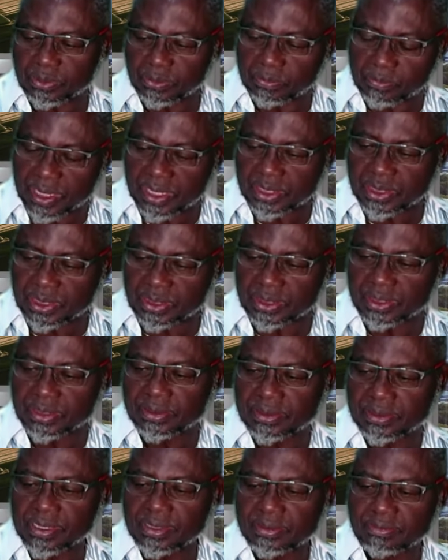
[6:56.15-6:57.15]

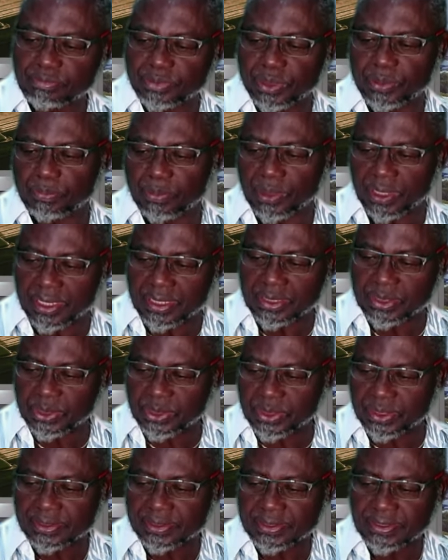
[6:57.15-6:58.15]
Kumasi, be
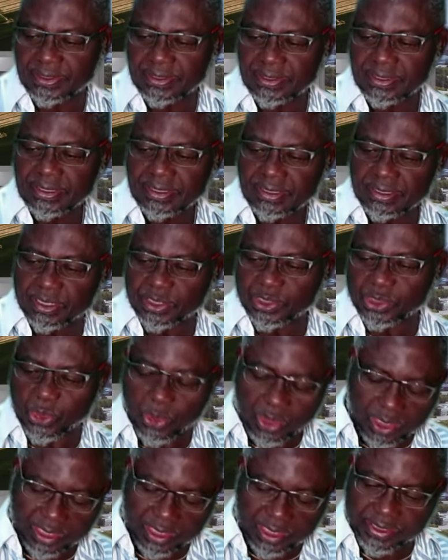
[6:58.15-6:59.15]
blessed. The
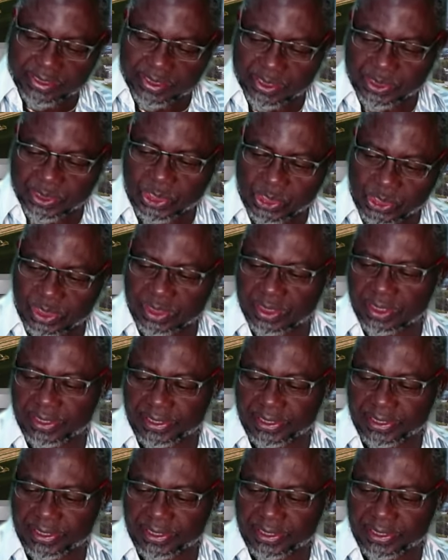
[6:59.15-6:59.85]
Docklands